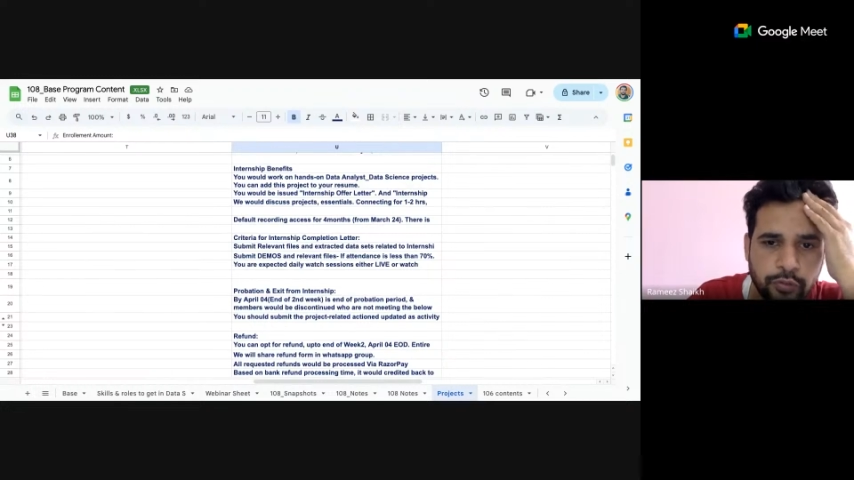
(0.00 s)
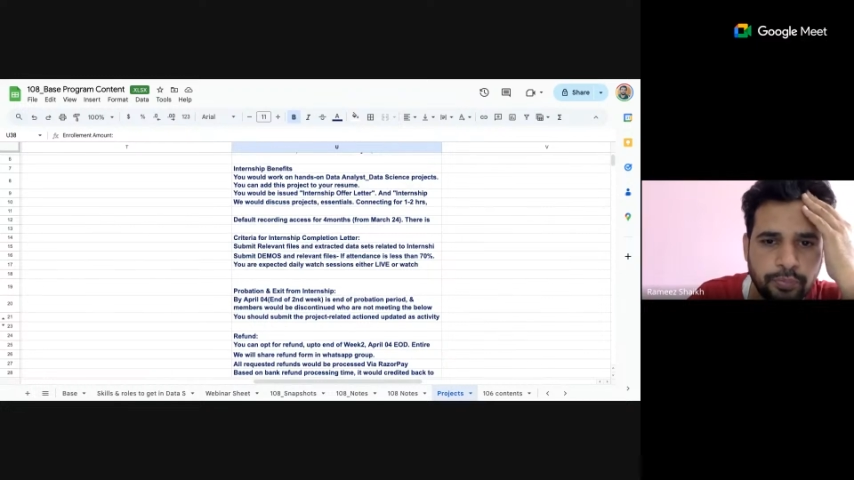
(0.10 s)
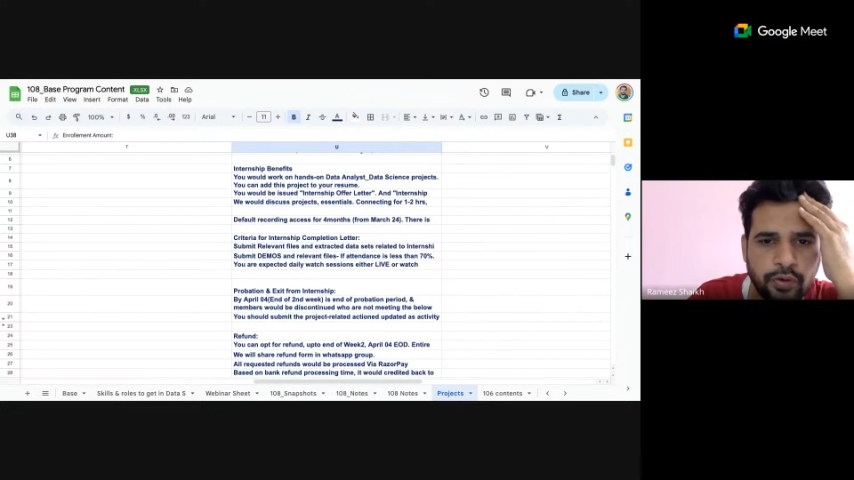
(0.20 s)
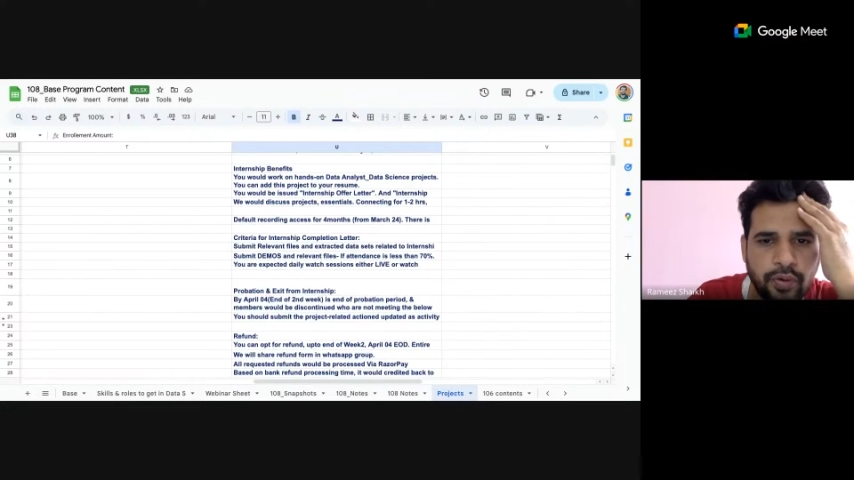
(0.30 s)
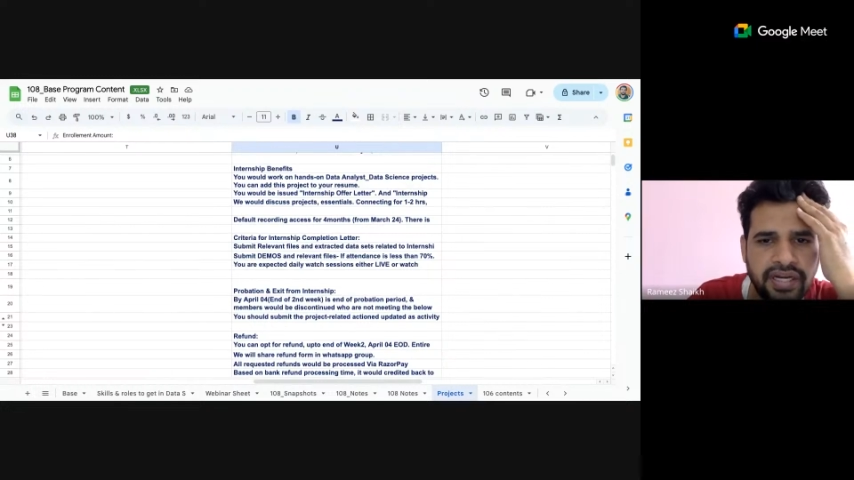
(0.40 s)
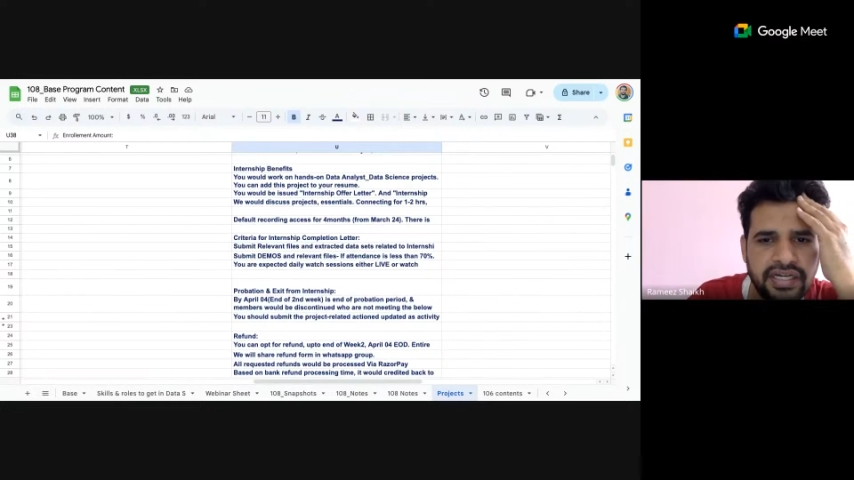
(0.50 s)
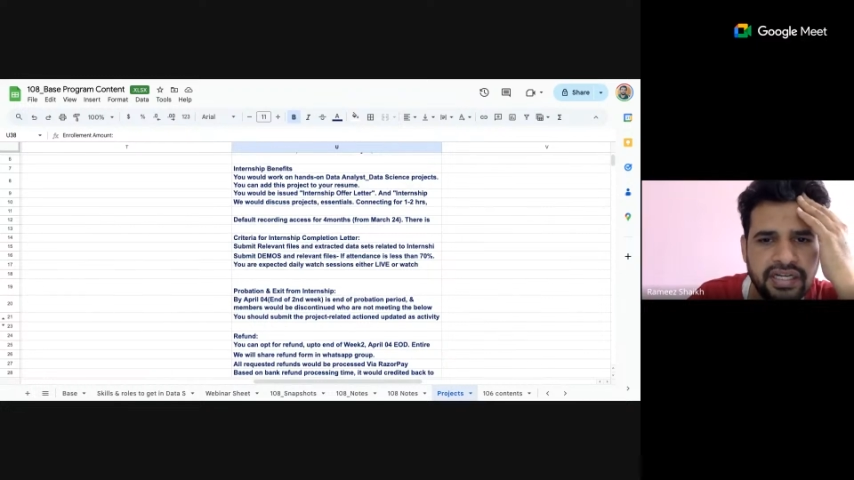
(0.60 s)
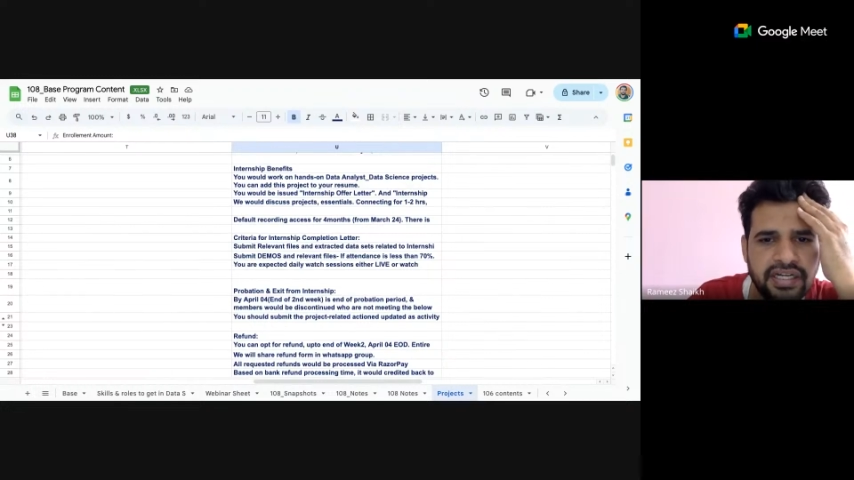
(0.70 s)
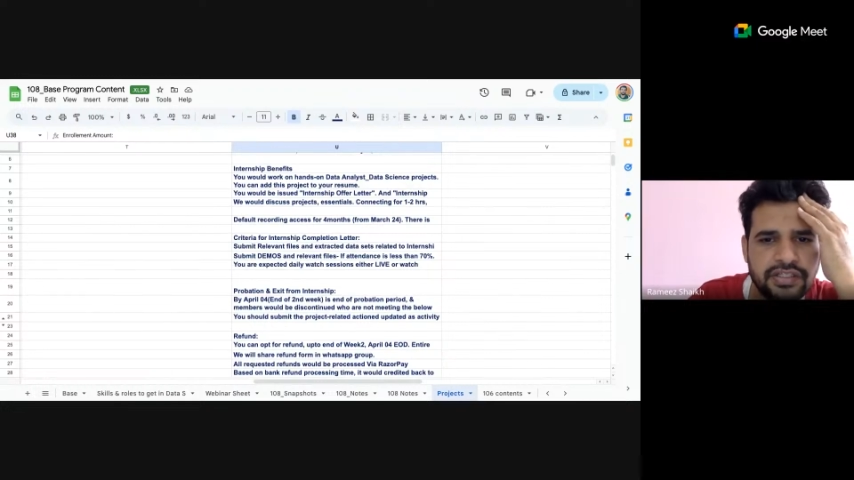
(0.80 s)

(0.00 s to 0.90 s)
to provide,